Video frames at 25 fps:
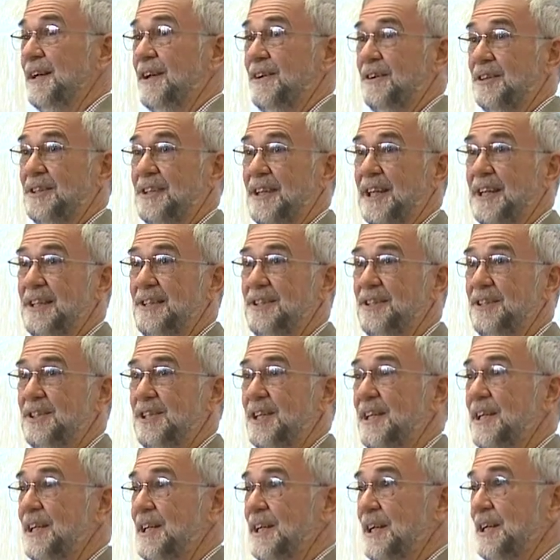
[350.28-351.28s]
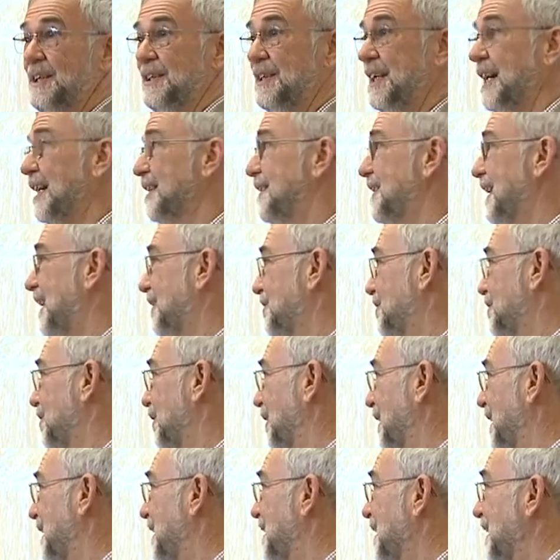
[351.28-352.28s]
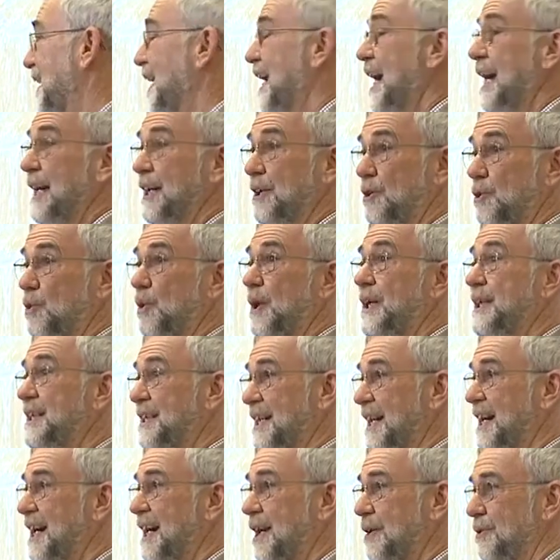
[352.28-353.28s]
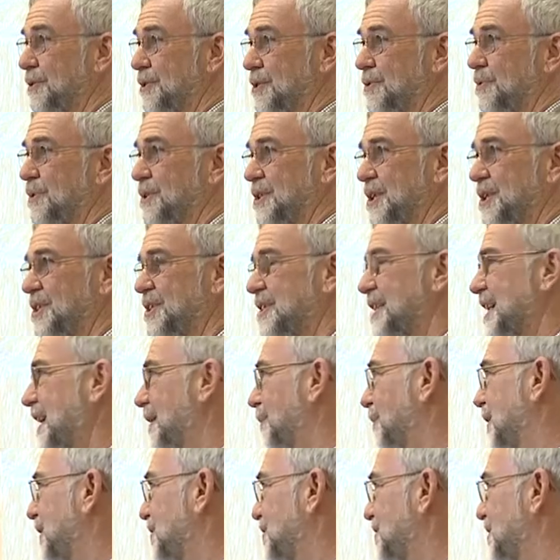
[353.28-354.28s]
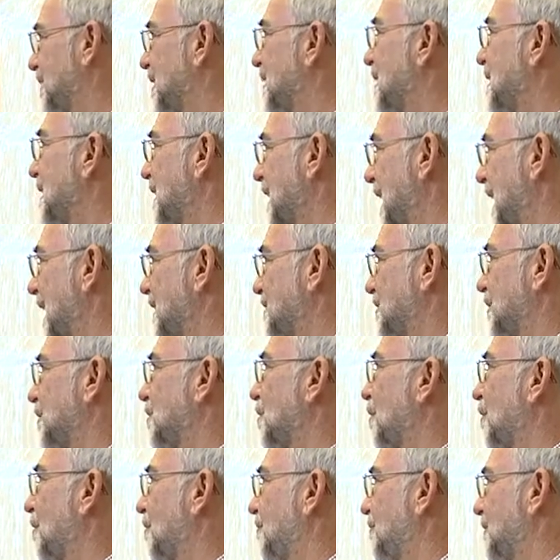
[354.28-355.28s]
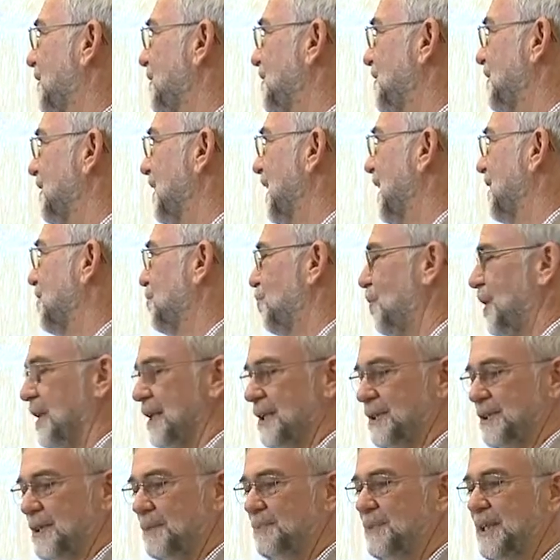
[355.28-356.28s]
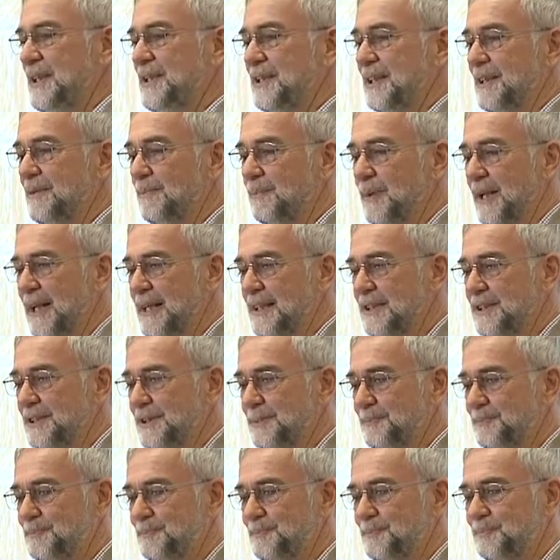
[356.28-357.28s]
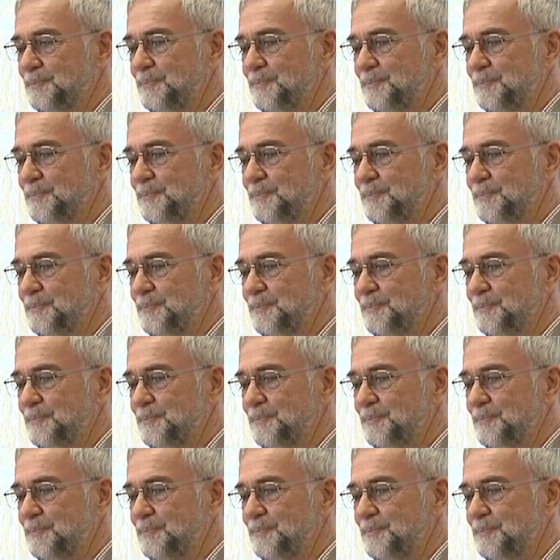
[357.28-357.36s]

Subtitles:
in our case, that actually a Quaker house was established as an office as well as a meeting place.